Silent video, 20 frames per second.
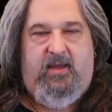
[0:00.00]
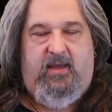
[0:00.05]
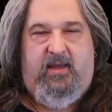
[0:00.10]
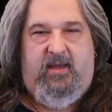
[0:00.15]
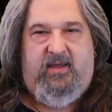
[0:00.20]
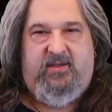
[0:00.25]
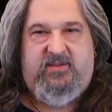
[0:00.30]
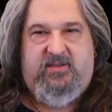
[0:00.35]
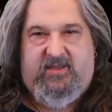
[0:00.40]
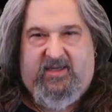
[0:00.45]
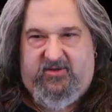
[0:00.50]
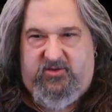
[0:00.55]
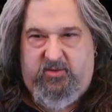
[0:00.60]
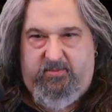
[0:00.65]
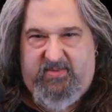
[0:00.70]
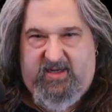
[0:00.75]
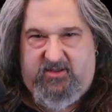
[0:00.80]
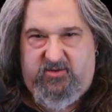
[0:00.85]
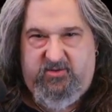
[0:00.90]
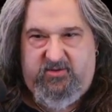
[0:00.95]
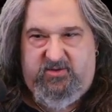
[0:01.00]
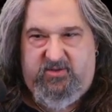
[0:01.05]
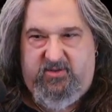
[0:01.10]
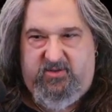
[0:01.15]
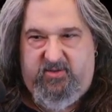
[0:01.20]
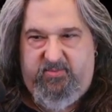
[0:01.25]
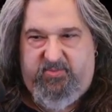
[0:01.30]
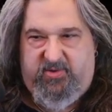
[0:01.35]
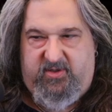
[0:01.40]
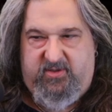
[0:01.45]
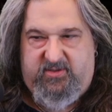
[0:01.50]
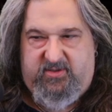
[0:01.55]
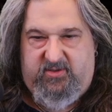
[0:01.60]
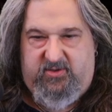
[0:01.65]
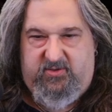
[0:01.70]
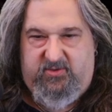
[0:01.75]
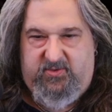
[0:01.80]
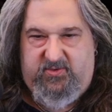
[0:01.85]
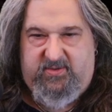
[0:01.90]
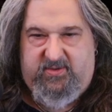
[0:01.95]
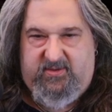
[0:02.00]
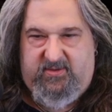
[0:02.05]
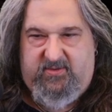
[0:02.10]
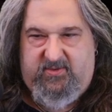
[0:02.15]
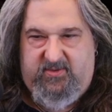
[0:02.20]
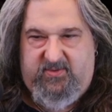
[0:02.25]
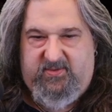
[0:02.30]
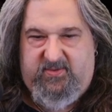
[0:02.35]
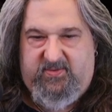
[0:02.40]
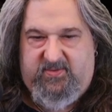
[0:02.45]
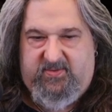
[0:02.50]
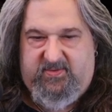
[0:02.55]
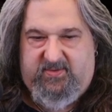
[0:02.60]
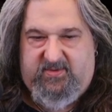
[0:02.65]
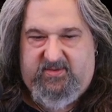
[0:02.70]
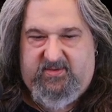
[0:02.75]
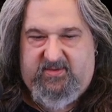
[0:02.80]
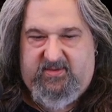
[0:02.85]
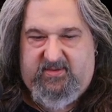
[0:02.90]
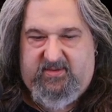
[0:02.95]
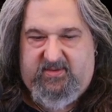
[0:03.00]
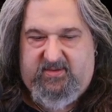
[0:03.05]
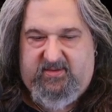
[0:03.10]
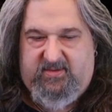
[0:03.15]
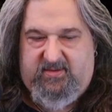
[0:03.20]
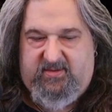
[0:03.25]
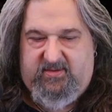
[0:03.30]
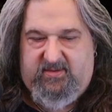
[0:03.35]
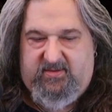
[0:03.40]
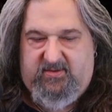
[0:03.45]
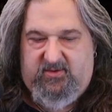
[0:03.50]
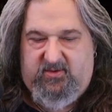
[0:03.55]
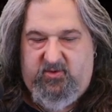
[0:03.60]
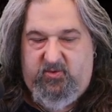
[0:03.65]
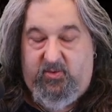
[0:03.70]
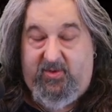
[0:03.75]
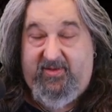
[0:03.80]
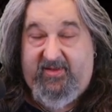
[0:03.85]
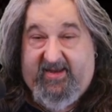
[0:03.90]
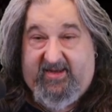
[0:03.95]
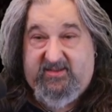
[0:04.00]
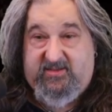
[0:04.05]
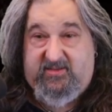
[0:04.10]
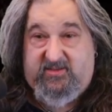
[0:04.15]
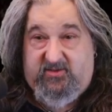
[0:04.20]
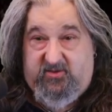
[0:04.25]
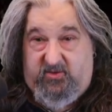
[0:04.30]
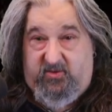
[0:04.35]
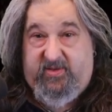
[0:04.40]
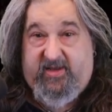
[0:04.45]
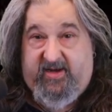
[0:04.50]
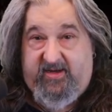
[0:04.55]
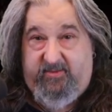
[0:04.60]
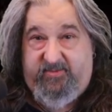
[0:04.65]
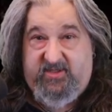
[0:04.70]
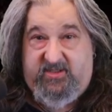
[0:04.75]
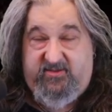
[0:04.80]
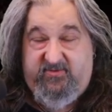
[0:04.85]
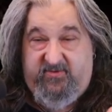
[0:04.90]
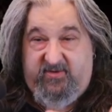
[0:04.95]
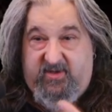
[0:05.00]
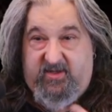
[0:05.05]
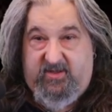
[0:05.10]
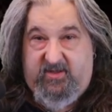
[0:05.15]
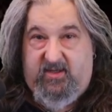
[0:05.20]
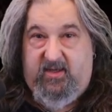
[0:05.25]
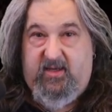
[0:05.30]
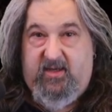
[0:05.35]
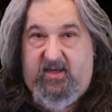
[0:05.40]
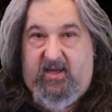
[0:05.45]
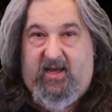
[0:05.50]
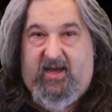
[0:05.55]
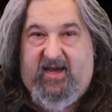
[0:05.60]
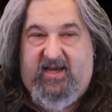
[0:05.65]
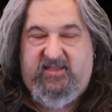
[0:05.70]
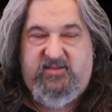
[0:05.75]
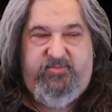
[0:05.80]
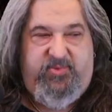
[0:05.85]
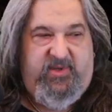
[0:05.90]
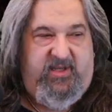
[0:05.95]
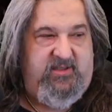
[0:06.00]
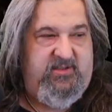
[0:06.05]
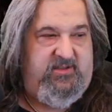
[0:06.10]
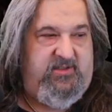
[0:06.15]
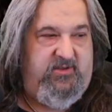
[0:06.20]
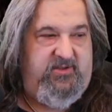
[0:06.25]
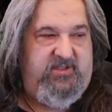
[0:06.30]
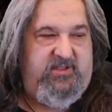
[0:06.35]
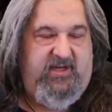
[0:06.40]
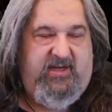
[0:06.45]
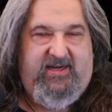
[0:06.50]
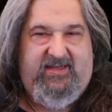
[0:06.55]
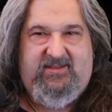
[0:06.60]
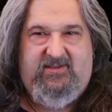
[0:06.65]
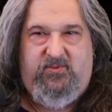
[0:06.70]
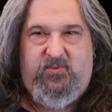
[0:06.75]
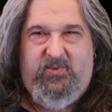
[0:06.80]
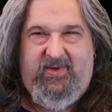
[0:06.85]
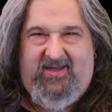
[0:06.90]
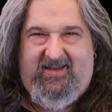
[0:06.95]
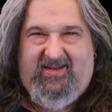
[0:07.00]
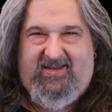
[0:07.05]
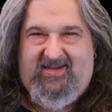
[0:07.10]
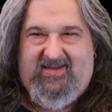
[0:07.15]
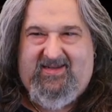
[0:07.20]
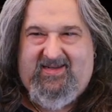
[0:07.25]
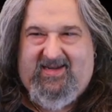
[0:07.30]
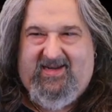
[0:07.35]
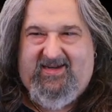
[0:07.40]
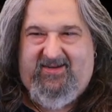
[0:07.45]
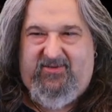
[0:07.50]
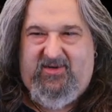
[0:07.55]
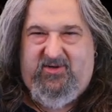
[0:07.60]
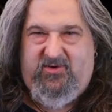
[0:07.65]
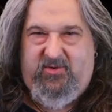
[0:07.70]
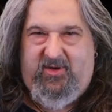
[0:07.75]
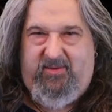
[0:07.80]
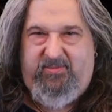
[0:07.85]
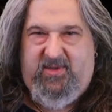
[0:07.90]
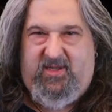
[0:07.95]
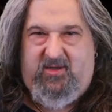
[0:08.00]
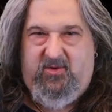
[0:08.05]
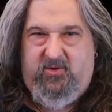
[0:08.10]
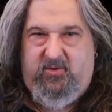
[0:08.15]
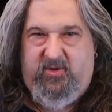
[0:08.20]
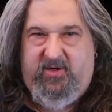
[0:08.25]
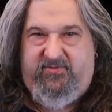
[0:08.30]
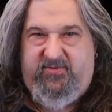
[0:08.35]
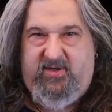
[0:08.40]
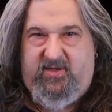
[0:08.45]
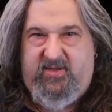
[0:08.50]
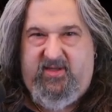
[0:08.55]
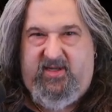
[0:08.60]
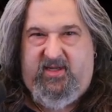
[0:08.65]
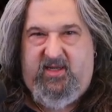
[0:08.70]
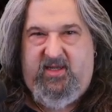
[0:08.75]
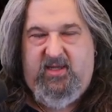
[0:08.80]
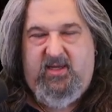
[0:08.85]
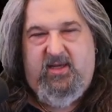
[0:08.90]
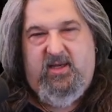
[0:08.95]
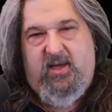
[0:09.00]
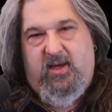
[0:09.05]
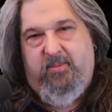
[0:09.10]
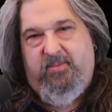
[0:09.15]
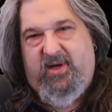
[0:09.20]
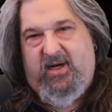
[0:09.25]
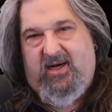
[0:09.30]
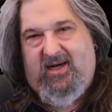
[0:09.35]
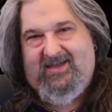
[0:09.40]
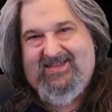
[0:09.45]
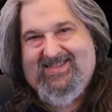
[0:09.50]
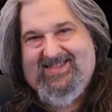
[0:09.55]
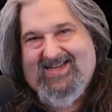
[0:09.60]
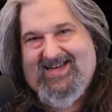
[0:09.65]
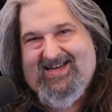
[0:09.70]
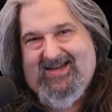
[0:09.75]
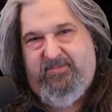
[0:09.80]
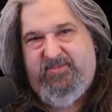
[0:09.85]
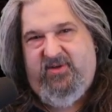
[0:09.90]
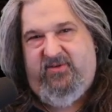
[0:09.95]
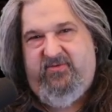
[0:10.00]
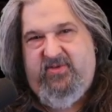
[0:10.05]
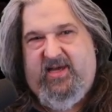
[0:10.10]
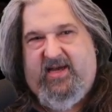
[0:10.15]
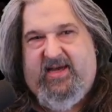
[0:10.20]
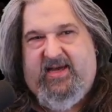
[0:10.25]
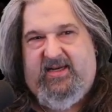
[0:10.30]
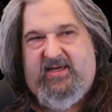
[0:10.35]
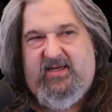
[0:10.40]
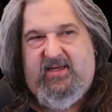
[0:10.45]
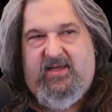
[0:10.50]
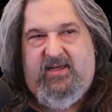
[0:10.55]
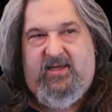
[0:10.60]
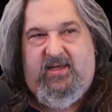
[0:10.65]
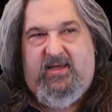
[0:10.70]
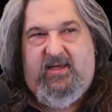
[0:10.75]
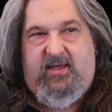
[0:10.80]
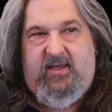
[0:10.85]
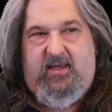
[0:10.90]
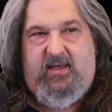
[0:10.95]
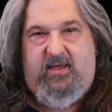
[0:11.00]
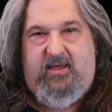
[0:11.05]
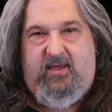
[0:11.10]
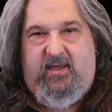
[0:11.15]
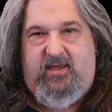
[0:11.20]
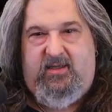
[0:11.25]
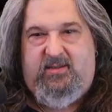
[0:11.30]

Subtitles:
detrimental to the person who relates to that image of eyes being sewn shut. It's really kind of a creepy, horrific thing. But on top of that, it's